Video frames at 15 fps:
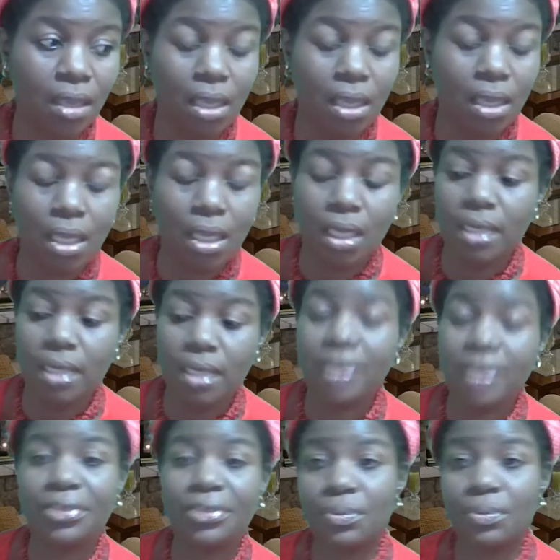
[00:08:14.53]

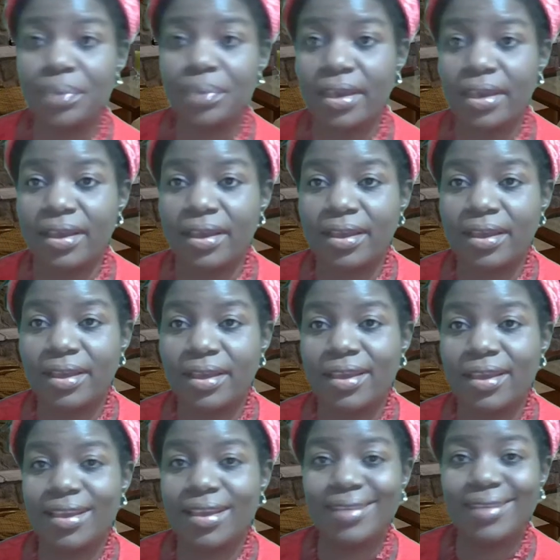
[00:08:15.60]
Ethiopia.
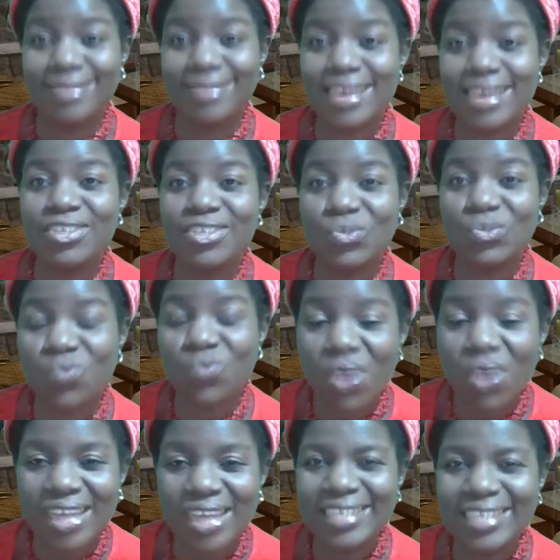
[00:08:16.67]
There is war
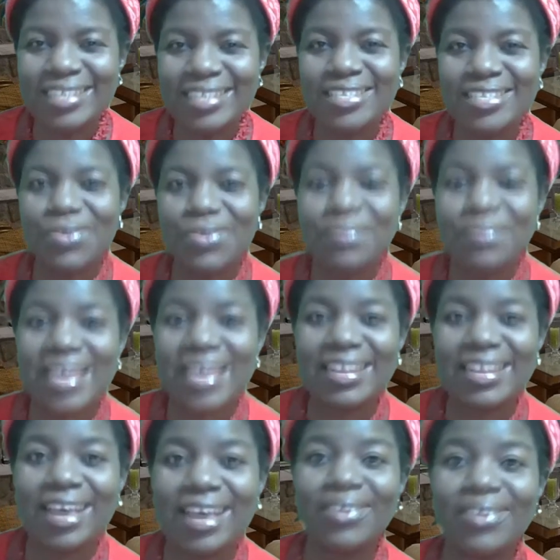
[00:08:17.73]
in Ethiopia
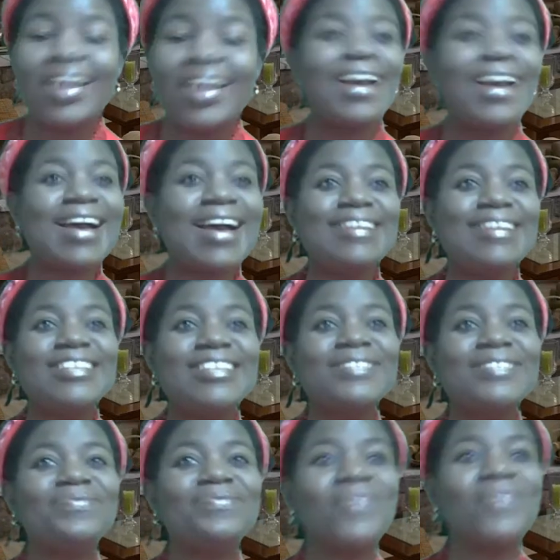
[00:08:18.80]
now, and this
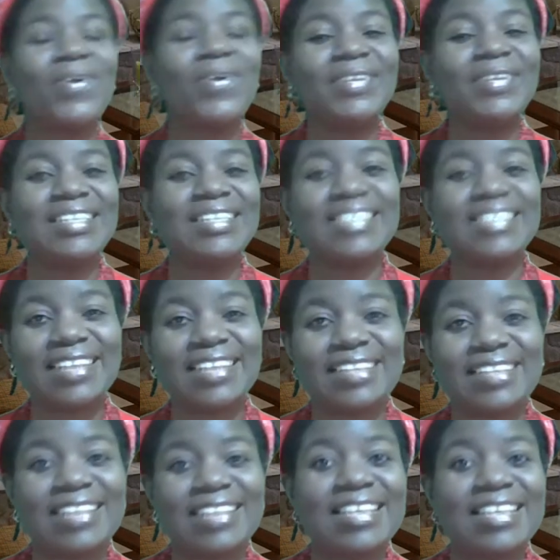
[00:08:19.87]
thing that
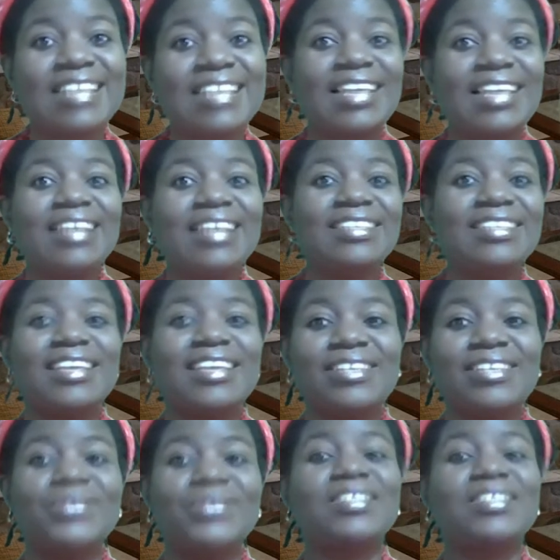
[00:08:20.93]
has escalated into
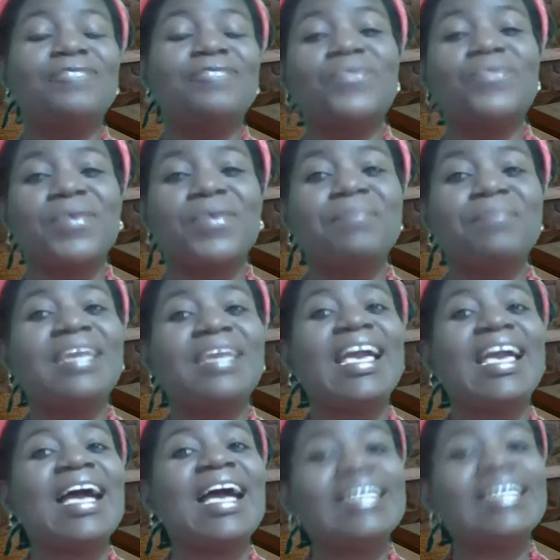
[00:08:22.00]
civil war,
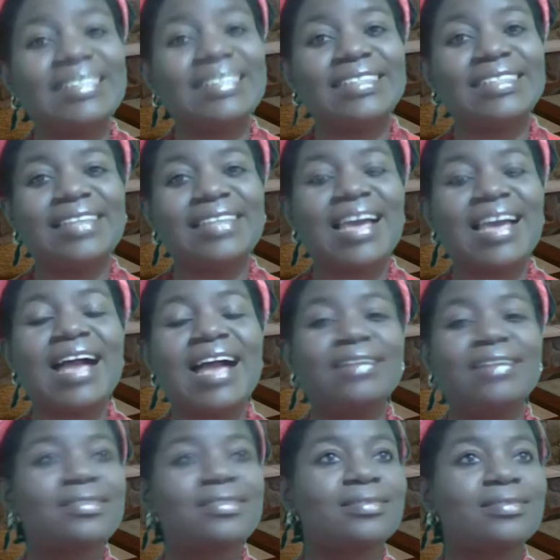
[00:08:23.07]
began
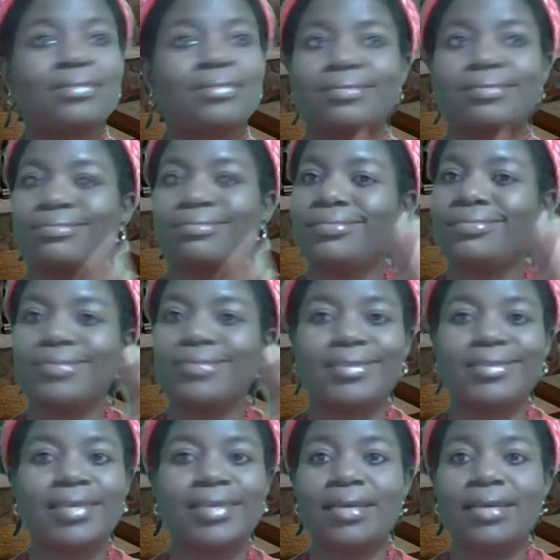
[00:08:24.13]
as
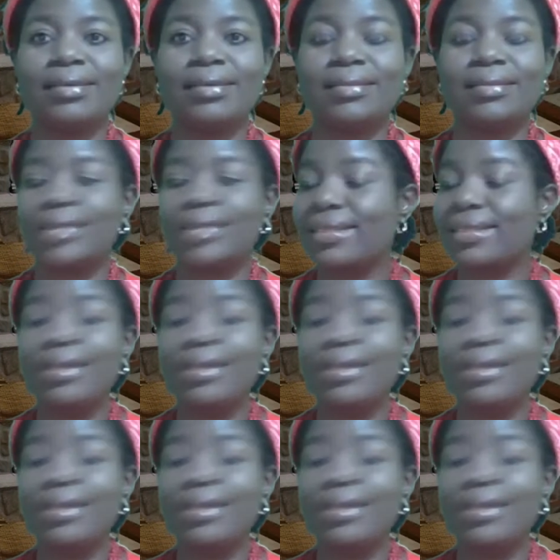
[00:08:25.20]
ethnic